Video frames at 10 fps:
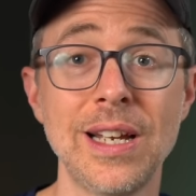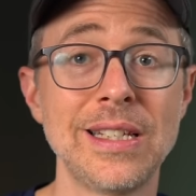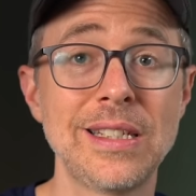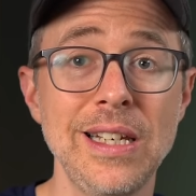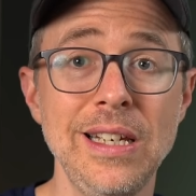
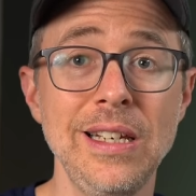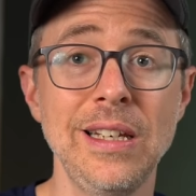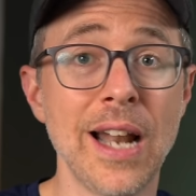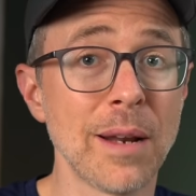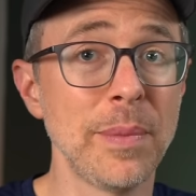C
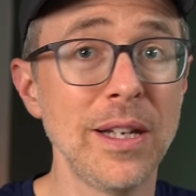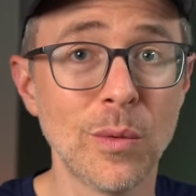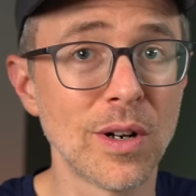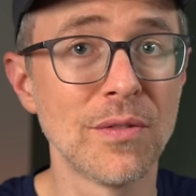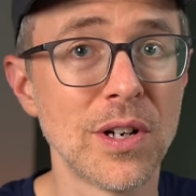not being
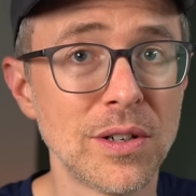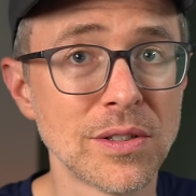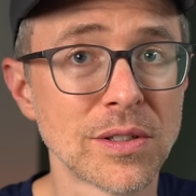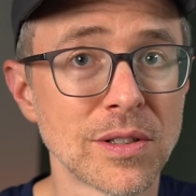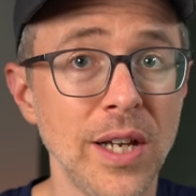one of those,